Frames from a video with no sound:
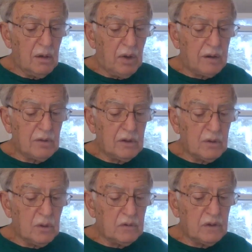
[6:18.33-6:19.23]
by
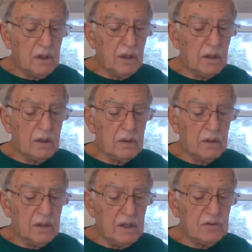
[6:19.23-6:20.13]
reducing
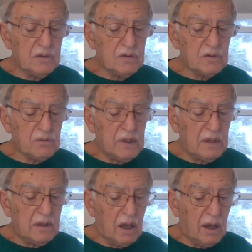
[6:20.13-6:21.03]
leisure
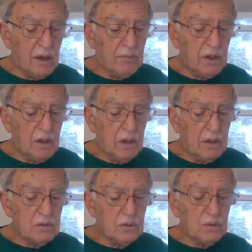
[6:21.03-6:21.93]
screen time
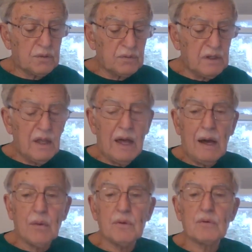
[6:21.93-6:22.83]
to 3
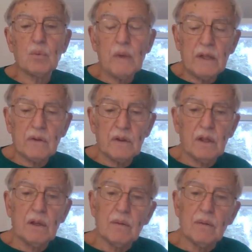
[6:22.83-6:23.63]
hours weekly.